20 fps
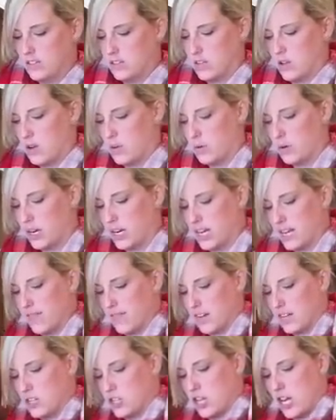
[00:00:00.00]
So we're going to
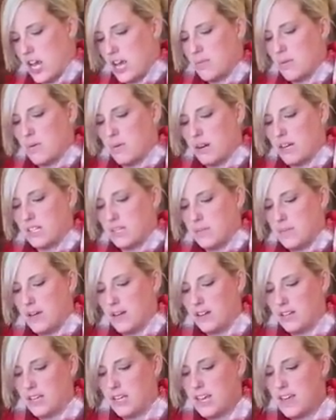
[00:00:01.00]
give it a shake. We want it to be
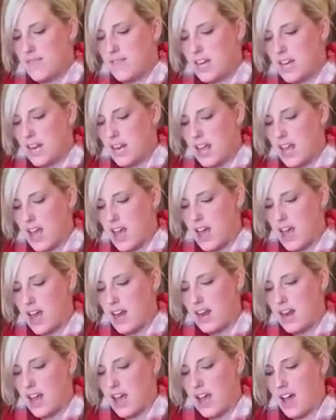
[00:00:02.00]
all even
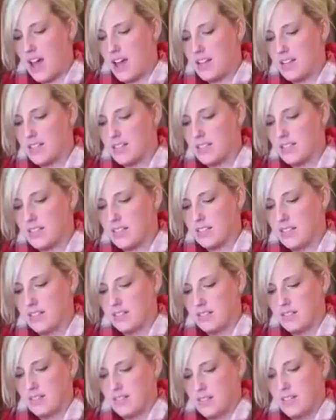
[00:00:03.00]
and
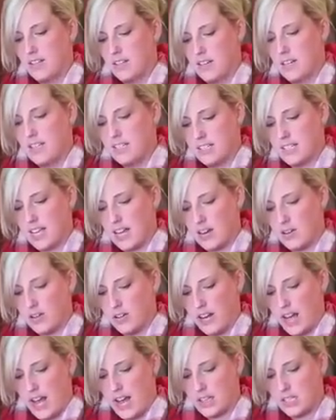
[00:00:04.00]
as
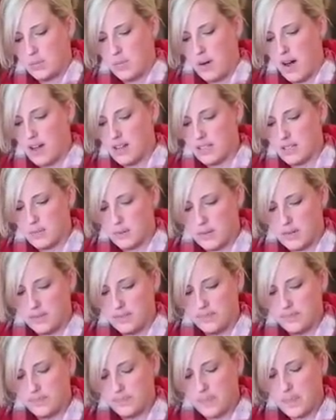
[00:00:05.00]
settled as
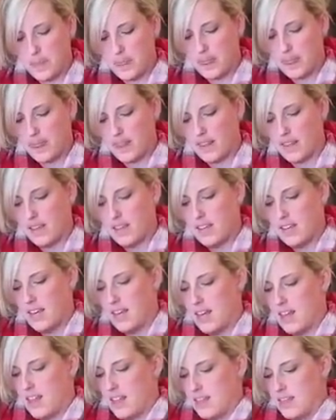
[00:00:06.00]
possible.
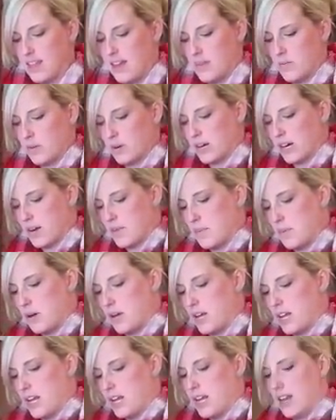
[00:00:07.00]
Then we're going to
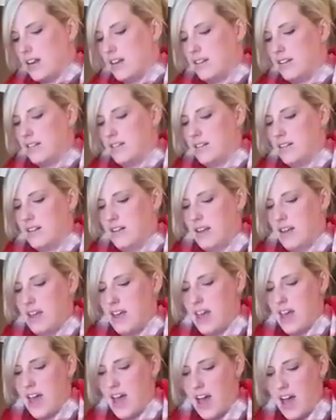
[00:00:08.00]
put in
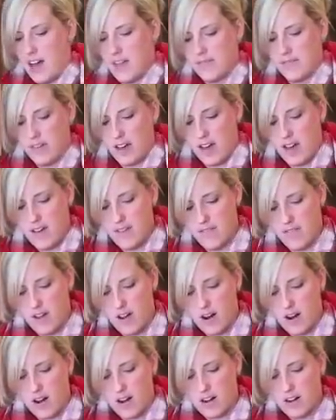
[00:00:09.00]
half of
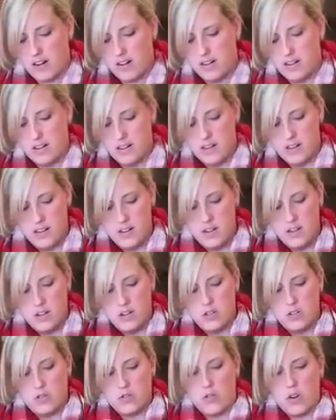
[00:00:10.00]
our
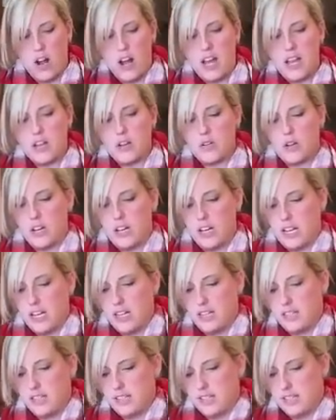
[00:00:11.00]
dry
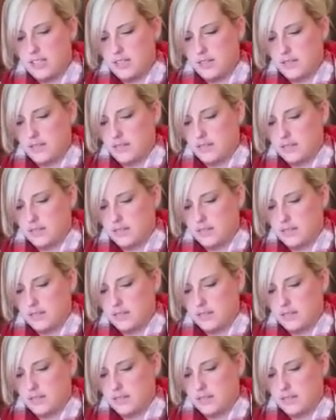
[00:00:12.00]
ingredients.